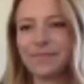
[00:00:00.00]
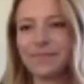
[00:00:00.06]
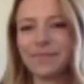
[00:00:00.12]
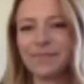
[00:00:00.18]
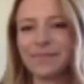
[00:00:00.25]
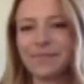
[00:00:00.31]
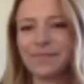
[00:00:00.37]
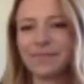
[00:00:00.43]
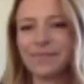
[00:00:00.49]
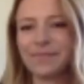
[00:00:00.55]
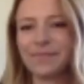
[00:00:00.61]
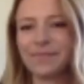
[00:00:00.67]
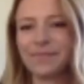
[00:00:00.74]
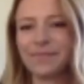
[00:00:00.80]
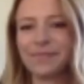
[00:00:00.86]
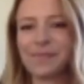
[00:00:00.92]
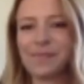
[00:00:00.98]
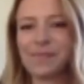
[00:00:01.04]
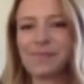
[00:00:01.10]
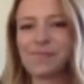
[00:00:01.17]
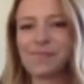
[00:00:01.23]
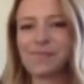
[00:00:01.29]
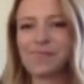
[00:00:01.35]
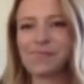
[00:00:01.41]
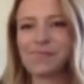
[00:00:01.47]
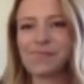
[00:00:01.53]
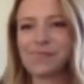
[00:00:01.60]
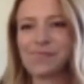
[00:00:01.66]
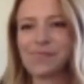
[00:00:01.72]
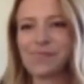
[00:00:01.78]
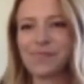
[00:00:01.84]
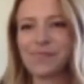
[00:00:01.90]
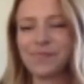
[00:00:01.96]

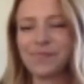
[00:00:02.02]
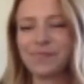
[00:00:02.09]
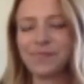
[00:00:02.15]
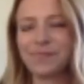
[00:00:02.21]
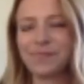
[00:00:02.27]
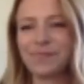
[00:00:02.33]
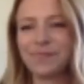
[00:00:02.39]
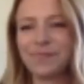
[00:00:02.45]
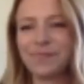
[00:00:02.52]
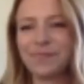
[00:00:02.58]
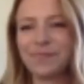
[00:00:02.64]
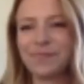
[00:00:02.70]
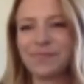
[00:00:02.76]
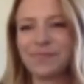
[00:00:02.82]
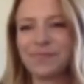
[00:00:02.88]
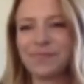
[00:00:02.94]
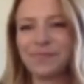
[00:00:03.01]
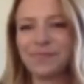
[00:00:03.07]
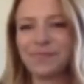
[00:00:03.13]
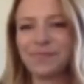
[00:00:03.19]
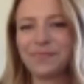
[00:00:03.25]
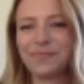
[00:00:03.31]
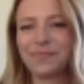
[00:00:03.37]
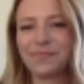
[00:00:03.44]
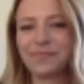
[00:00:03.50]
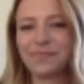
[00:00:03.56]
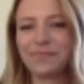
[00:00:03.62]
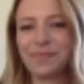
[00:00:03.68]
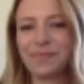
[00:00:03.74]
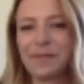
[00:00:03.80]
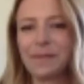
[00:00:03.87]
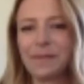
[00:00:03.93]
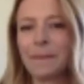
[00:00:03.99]

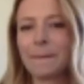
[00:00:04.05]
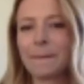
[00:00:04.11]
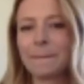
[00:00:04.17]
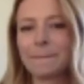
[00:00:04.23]
The person shown says nothing.